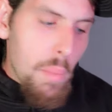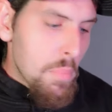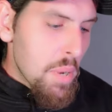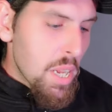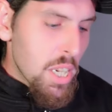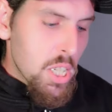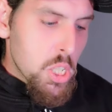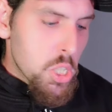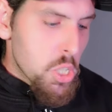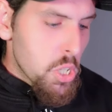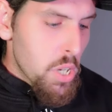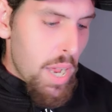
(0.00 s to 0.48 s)

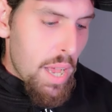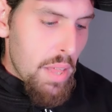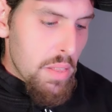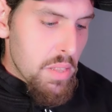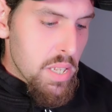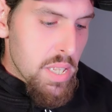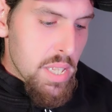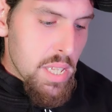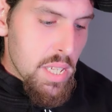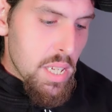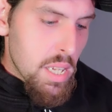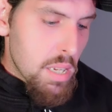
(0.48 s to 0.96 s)
not sure how
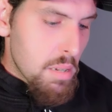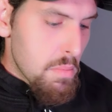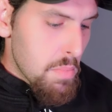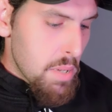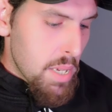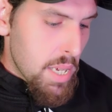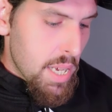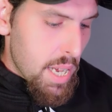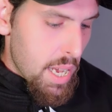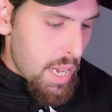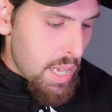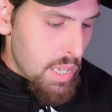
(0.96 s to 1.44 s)
this is going to
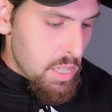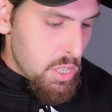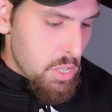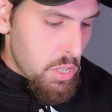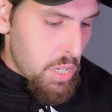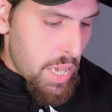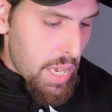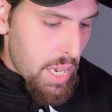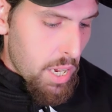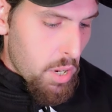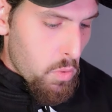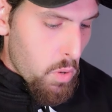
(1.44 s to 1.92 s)
be, guys. You
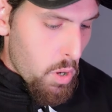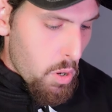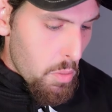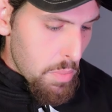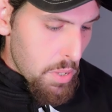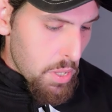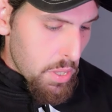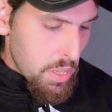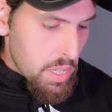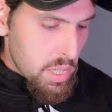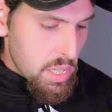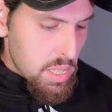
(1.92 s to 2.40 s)
can't quote me
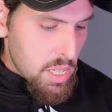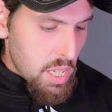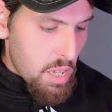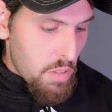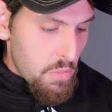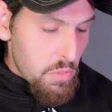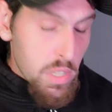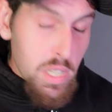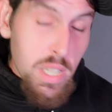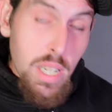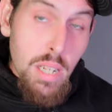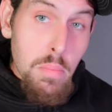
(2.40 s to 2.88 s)
on this
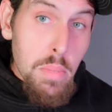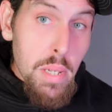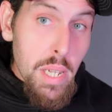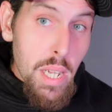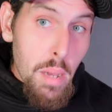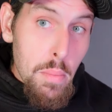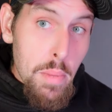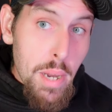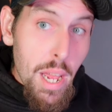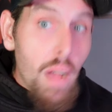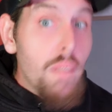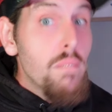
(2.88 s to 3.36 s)
stuff. It's going to be
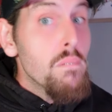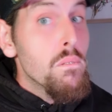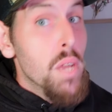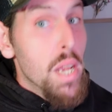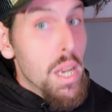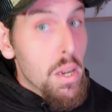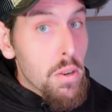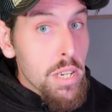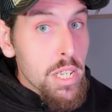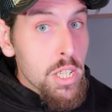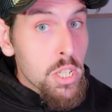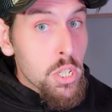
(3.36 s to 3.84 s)
coming out
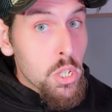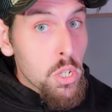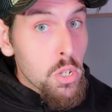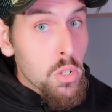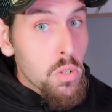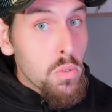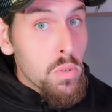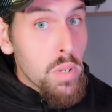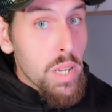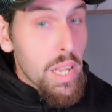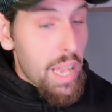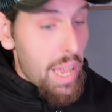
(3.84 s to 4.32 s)
very
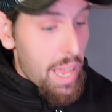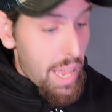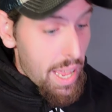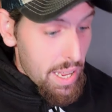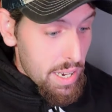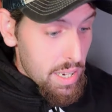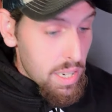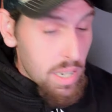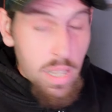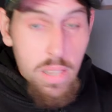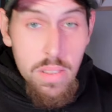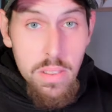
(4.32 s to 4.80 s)
soon.
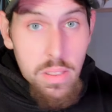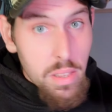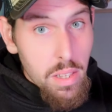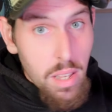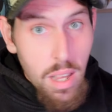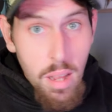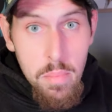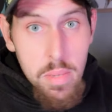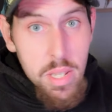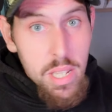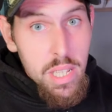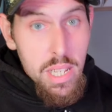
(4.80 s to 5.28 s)
And,
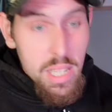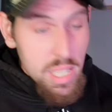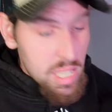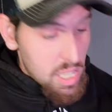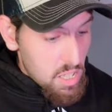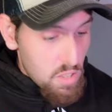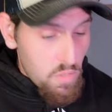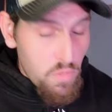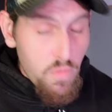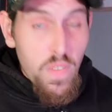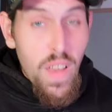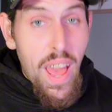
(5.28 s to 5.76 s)
I mean, this
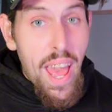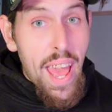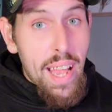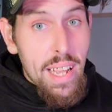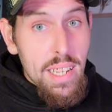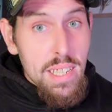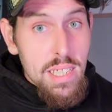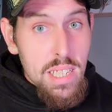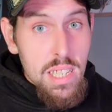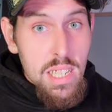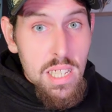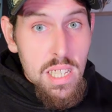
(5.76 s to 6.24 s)
is
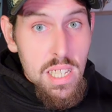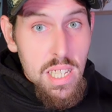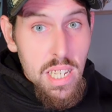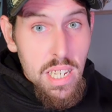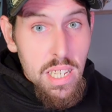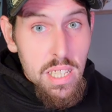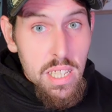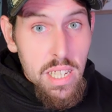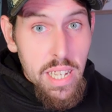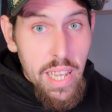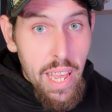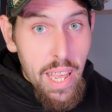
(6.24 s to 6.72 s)
facts. This is
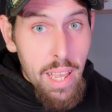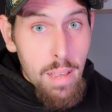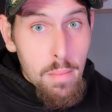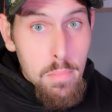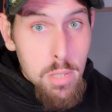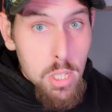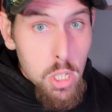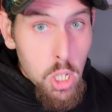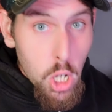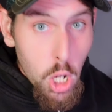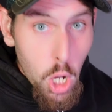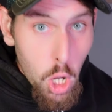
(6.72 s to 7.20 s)
in the
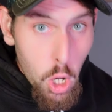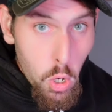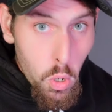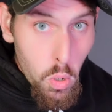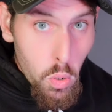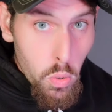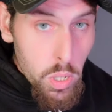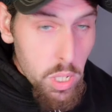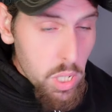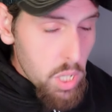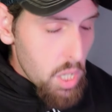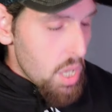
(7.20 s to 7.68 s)
game's
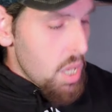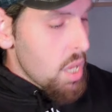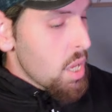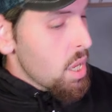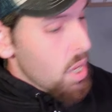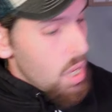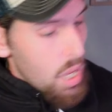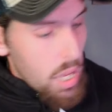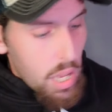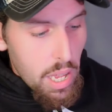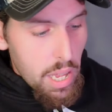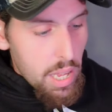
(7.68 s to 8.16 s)
code.
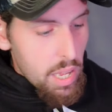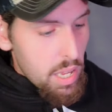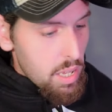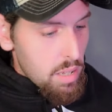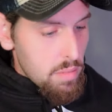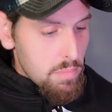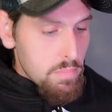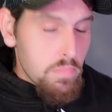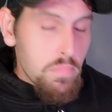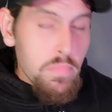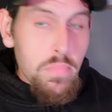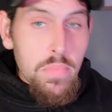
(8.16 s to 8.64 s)

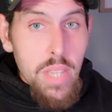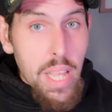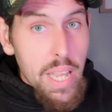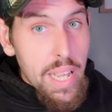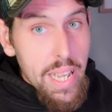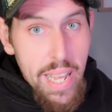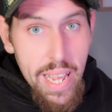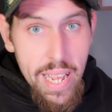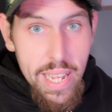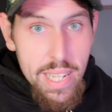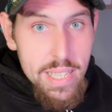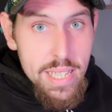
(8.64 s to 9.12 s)
They
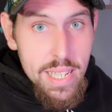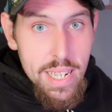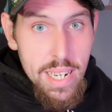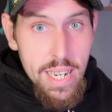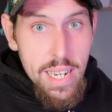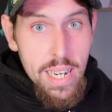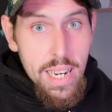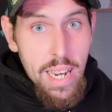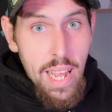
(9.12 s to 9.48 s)
hinted it